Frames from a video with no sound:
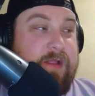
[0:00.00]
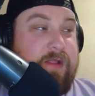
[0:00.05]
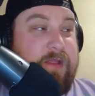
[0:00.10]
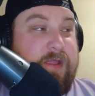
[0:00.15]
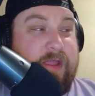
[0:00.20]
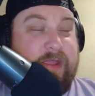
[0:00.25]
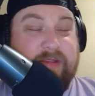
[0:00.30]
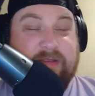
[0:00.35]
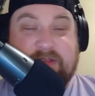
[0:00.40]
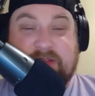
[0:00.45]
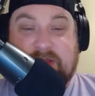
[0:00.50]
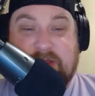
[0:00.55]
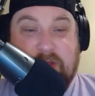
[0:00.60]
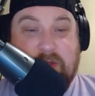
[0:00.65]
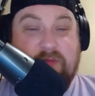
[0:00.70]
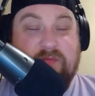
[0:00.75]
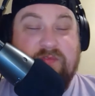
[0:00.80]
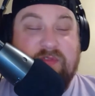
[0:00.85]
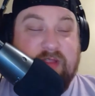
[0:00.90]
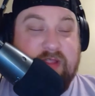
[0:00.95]
He's
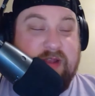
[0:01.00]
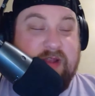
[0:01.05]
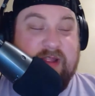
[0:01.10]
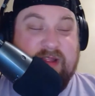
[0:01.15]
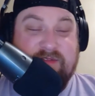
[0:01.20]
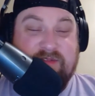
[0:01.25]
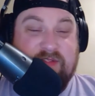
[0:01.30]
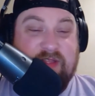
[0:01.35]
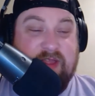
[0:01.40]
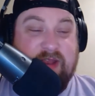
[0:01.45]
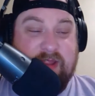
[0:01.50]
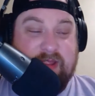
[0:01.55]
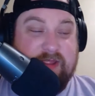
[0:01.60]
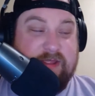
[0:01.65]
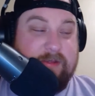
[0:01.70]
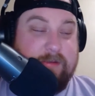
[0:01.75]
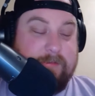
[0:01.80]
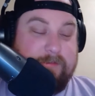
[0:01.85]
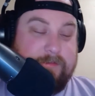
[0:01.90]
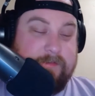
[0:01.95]
so freaking
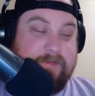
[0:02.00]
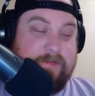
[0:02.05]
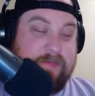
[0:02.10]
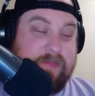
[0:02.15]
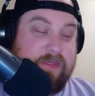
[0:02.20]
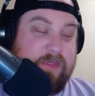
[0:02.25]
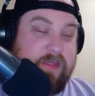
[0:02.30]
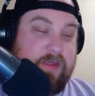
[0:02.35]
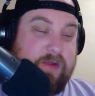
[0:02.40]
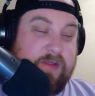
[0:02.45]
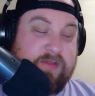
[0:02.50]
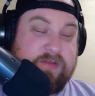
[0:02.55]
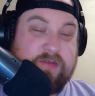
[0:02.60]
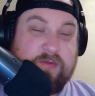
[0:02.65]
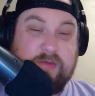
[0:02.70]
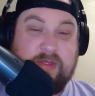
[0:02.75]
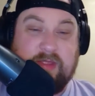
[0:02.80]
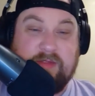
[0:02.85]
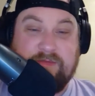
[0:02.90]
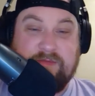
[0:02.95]
athletic. He's
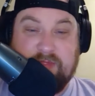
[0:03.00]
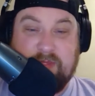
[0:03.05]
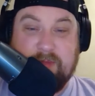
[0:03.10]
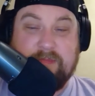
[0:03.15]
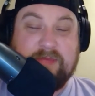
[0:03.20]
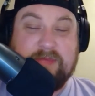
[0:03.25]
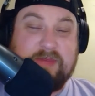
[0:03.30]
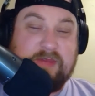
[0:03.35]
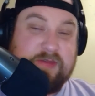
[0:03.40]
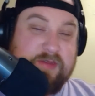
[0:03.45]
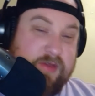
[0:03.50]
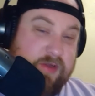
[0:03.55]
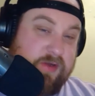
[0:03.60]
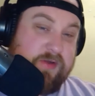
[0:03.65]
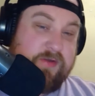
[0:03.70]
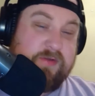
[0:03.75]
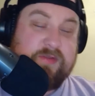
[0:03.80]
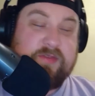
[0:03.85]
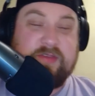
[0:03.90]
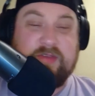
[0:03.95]
doing like flips and
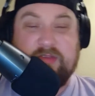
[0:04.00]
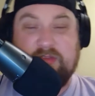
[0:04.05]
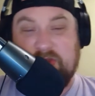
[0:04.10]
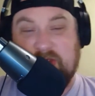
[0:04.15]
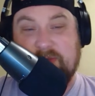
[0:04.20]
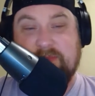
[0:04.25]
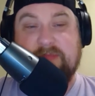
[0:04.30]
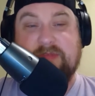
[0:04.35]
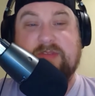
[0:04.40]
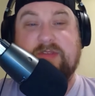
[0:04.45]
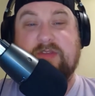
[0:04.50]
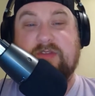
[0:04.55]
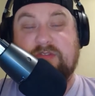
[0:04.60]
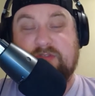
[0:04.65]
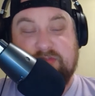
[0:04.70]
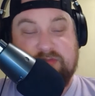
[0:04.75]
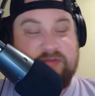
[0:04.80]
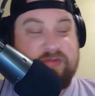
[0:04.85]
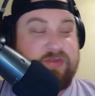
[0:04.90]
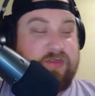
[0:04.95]
turns and jumps and
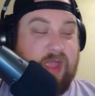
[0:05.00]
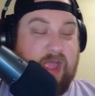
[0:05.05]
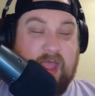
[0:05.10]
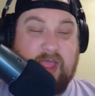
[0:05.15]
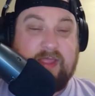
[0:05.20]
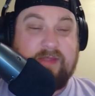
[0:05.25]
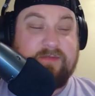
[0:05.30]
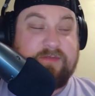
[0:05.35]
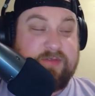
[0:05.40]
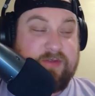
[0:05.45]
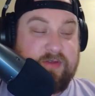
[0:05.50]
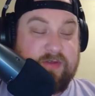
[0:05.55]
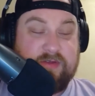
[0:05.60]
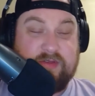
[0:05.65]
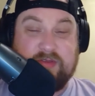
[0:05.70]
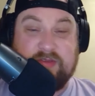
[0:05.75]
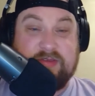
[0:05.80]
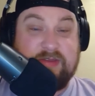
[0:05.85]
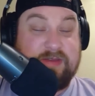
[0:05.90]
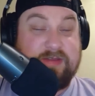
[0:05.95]
dives and
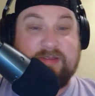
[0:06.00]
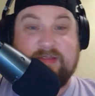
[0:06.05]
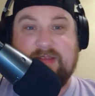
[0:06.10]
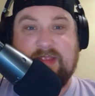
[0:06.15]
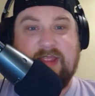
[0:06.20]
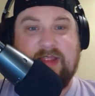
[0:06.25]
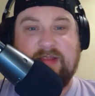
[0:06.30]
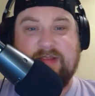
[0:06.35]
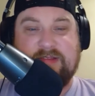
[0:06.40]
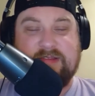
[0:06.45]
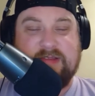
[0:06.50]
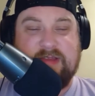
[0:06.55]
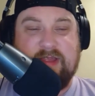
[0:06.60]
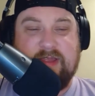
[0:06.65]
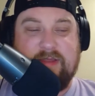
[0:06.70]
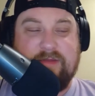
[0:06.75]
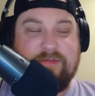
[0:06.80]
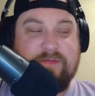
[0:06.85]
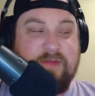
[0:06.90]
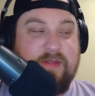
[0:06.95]
just insane
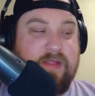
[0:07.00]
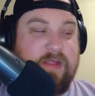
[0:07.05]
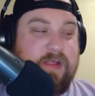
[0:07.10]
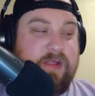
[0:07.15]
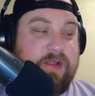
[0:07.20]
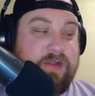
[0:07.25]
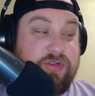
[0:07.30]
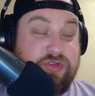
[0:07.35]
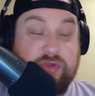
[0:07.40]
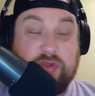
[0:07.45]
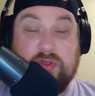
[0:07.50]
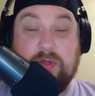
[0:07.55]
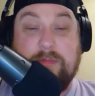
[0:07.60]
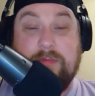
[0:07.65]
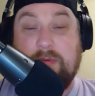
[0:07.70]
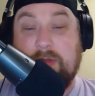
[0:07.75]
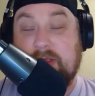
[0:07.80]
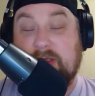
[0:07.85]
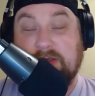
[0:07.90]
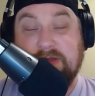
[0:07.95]
stuff. Jungle
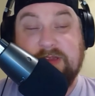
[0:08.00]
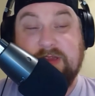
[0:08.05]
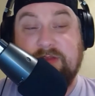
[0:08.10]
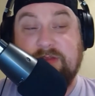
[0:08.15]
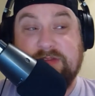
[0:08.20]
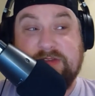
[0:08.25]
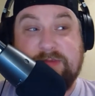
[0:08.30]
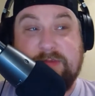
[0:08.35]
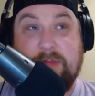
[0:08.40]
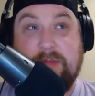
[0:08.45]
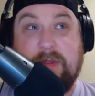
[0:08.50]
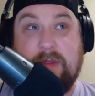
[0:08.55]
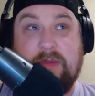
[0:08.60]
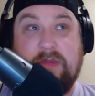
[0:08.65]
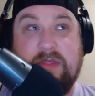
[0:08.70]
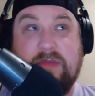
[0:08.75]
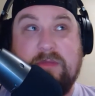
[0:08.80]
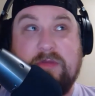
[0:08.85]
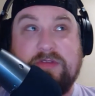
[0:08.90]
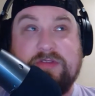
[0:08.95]
Boy continues to be
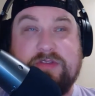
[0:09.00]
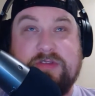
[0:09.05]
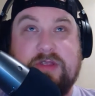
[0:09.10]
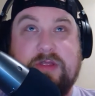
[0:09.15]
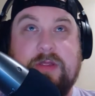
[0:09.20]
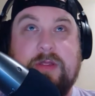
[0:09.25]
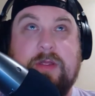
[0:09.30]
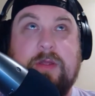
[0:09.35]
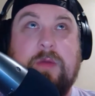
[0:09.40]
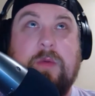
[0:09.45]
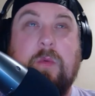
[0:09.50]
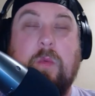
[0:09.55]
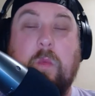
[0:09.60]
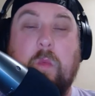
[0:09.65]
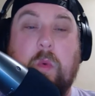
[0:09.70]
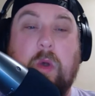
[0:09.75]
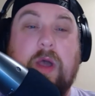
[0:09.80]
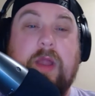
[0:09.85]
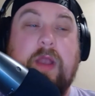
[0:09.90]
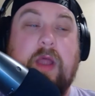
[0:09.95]
probably
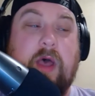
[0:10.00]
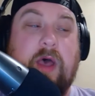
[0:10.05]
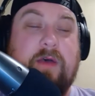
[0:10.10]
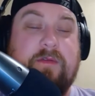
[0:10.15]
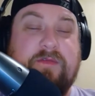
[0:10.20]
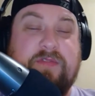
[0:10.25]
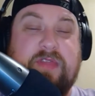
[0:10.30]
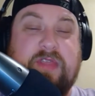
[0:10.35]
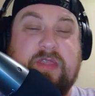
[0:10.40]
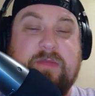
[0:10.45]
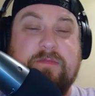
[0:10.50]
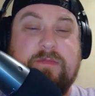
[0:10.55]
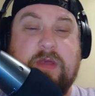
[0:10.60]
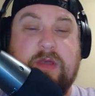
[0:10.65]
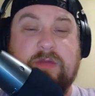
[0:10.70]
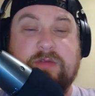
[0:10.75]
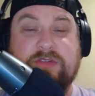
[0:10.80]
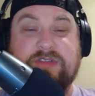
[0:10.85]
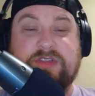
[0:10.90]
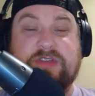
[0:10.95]
one of the
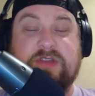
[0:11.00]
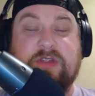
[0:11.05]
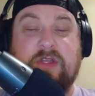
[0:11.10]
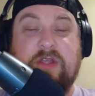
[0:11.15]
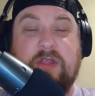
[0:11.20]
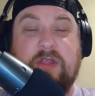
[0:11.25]
most